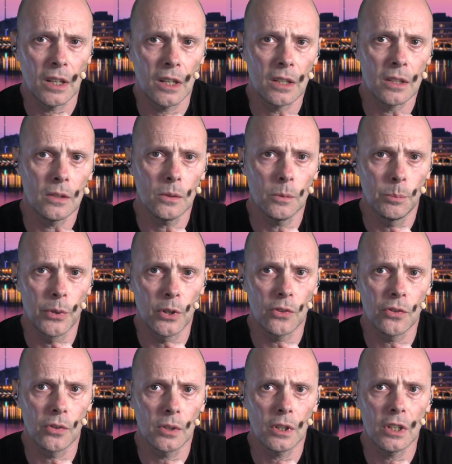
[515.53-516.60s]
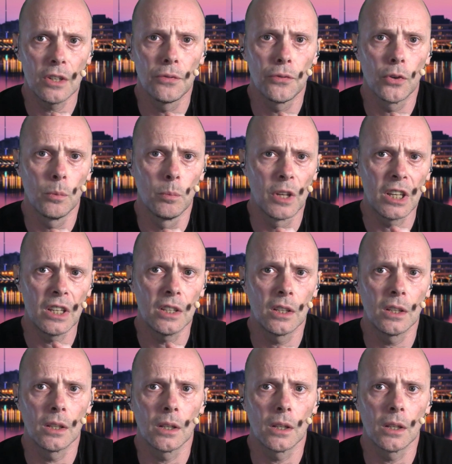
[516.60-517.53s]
and personally for me,